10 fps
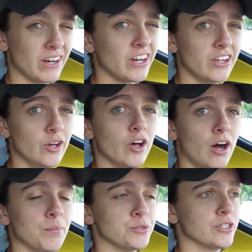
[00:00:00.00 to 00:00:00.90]
good
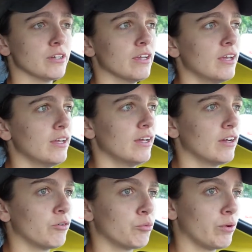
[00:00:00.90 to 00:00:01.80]
option,
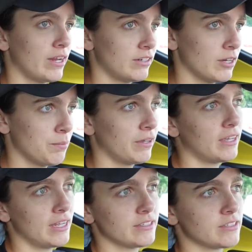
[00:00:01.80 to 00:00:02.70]
ranked up
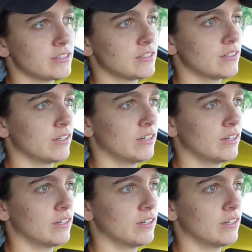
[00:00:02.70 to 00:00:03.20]
against